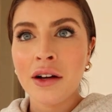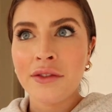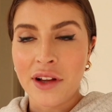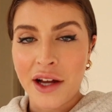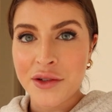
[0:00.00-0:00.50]

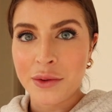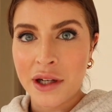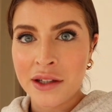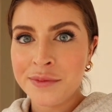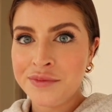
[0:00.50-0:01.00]
flat
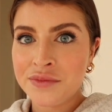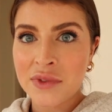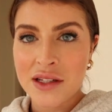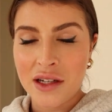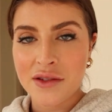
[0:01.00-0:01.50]
tour
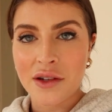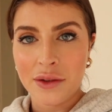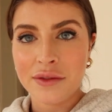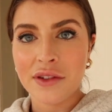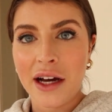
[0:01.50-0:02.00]
because here it's
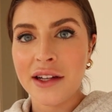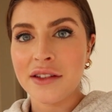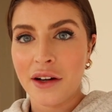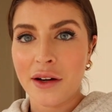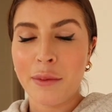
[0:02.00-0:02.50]
called a flat,
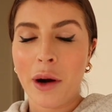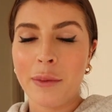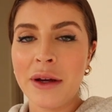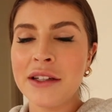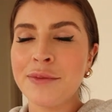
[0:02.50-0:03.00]
not an
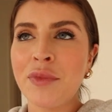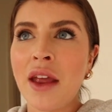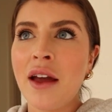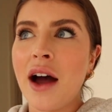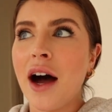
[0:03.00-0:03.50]
apartment.
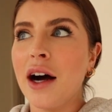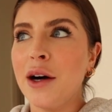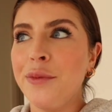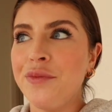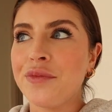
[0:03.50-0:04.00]

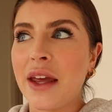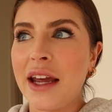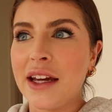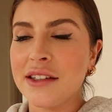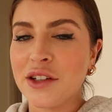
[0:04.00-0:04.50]
Um,
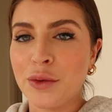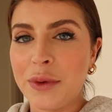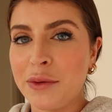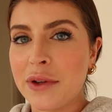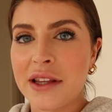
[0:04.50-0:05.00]
and it'll
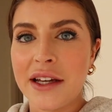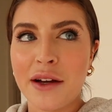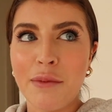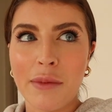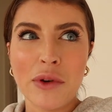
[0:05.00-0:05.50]
be with
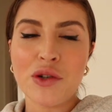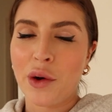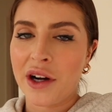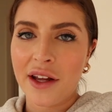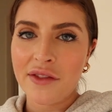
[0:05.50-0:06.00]
like
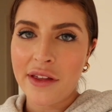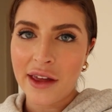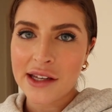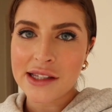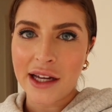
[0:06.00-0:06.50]
majority of the
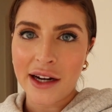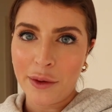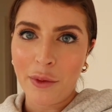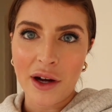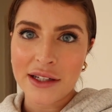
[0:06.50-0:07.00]
things that I
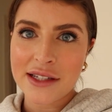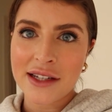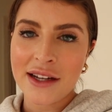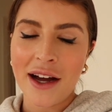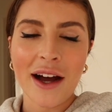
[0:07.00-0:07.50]

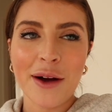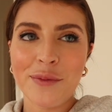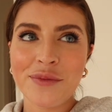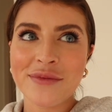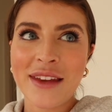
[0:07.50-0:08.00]
want. Um,
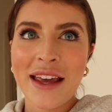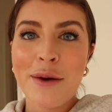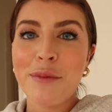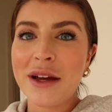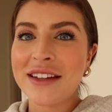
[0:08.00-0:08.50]

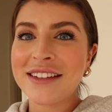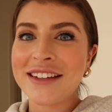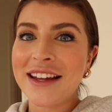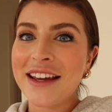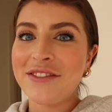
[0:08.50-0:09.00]
but
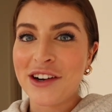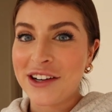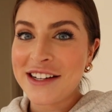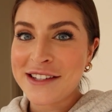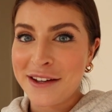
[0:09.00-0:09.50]

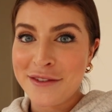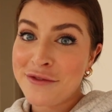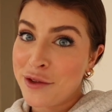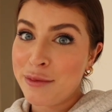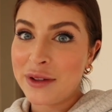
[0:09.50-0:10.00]
very excited
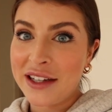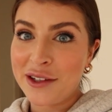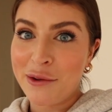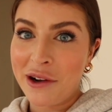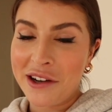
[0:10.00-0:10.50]
for the plant
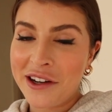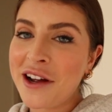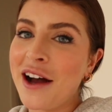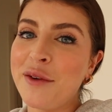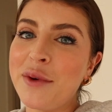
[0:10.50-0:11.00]
corner
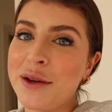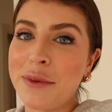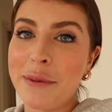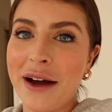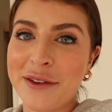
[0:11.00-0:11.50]
um, in
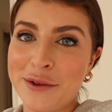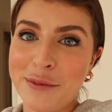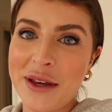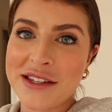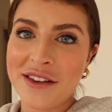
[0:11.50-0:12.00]
my bathroom
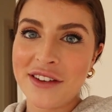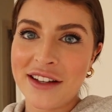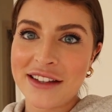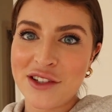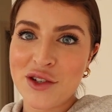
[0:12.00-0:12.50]
because I feel
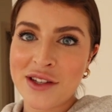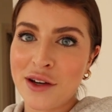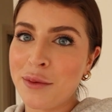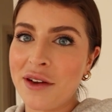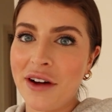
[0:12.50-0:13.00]
like that's just
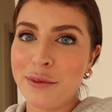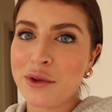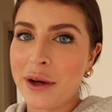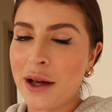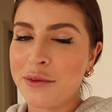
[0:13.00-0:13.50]
gonna be a vibe
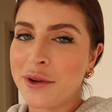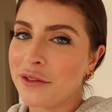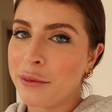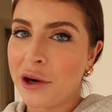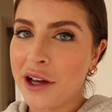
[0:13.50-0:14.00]
to wake up to
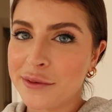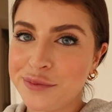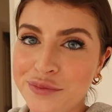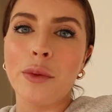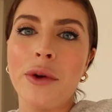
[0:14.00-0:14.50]
every morning.
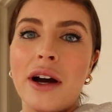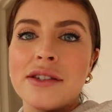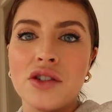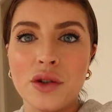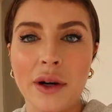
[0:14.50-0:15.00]
Hope you guys
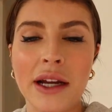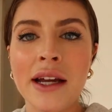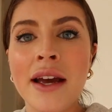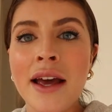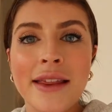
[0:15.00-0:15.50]

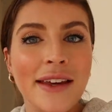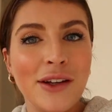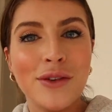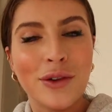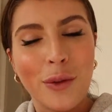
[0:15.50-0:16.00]
enjoyed. Thank
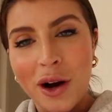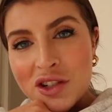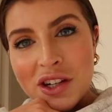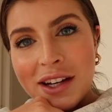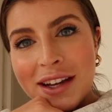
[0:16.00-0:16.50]
you for
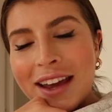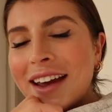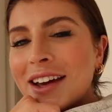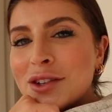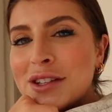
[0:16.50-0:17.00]
watching
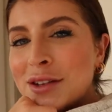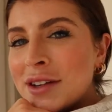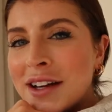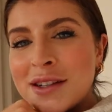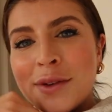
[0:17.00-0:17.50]
and I'll see you
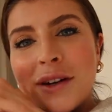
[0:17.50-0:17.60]
in the next